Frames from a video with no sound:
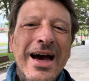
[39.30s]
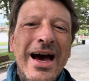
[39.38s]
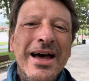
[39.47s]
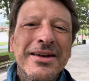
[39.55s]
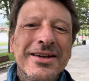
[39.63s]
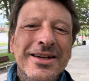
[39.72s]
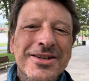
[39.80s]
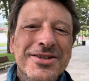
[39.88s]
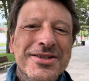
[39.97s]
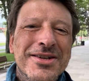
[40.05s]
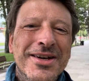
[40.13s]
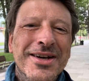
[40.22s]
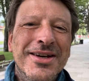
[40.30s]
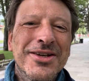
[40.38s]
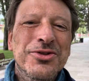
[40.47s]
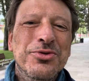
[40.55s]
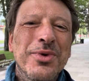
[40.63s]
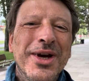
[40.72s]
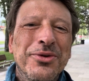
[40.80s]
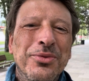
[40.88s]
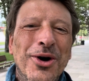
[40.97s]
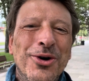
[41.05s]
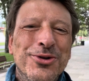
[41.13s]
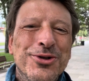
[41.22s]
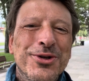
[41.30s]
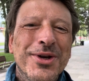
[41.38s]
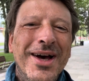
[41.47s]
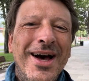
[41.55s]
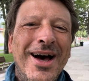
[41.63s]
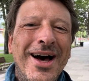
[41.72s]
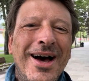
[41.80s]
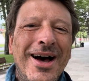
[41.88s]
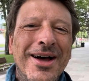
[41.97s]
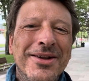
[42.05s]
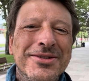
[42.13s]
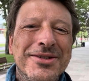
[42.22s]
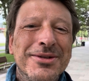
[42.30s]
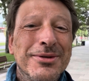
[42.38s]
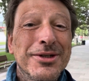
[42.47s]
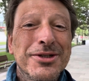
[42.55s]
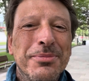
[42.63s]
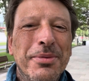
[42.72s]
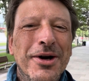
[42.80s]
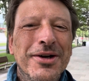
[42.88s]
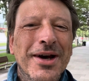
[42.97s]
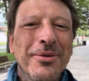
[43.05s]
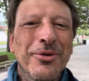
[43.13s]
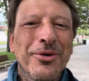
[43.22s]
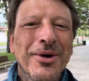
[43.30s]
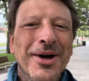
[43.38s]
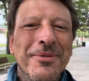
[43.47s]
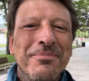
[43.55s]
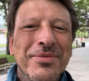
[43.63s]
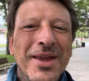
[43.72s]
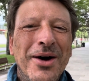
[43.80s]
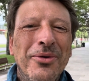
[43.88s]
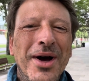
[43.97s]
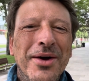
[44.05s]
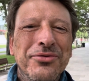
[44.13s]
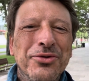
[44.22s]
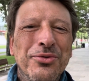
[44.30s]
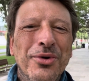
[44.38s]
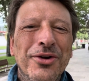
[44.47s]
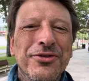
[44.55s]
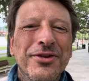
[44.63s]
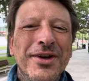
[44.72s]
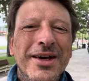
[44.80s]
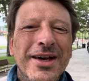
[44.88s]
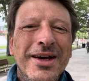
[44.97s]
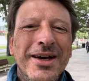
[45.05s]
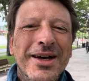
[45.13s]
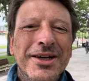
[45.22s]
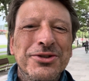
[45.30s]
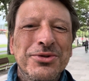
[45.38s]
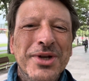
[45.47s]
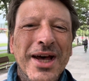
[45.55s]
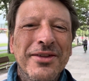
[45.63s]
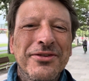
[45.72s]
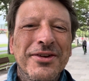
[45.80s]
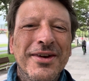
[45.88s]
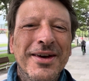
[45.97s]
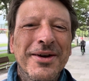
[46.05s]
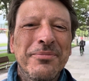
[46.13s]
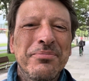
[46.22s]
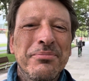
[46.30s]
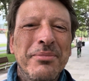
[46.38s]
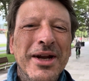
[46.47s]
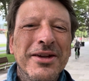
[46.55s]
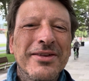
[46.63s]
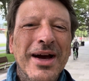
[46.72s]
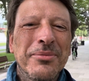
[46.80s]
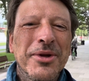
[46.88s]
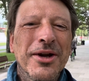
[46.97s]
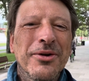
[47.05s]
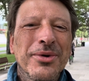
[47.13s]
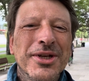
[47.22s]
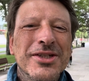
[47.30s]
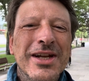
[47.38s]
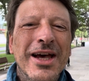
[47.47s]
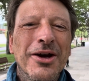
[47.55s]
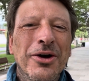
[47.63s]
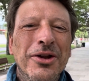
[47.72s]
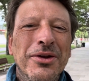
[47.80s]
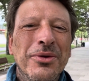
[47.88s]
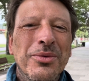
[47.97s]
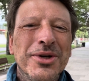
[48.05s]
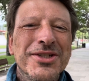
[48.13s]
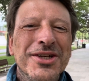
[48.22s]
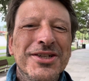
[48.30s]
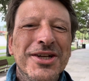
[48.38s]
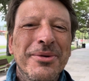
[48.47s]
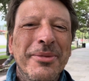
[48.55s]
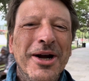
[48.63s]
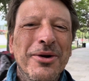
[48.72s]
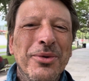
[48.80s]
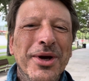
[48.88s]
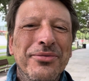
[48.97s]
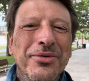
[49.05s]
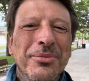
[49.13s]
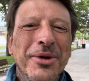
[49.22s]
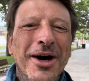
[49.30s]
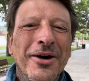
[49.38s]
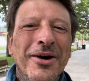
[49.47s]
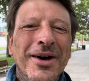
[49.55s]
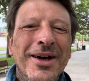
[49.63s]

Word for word: endless uh, straight roads and it's a part I will uh, I will have to cross. It should end uh, by the time that I reach Leon, which is in about a week from now.